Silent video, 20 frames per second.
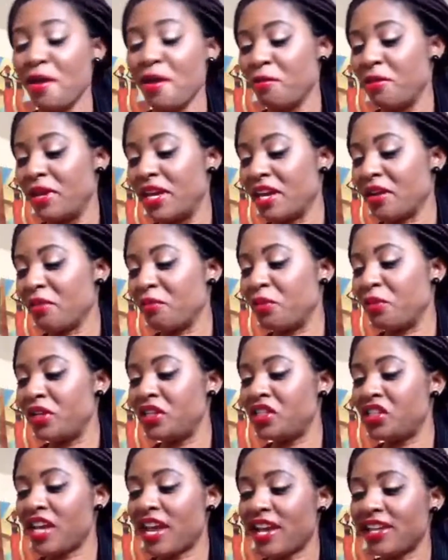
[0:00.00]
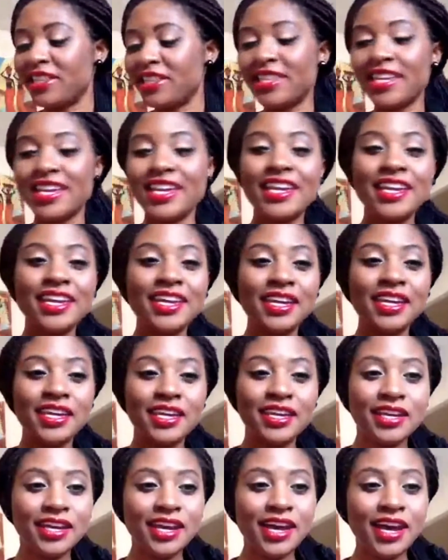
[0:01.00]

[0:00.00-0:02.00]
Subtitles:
we can appreciate the